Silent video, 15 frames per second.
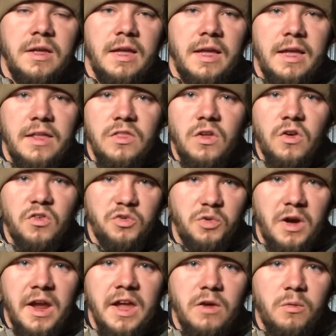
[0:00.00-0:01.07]
in the
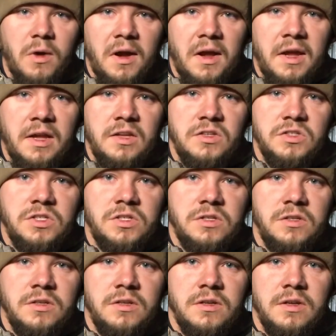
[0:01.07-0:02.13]
gray range,
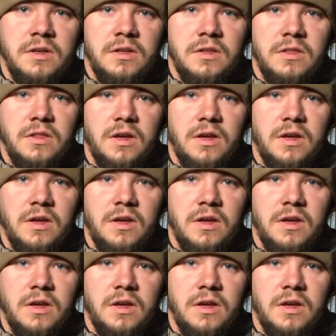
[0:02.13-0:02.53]
the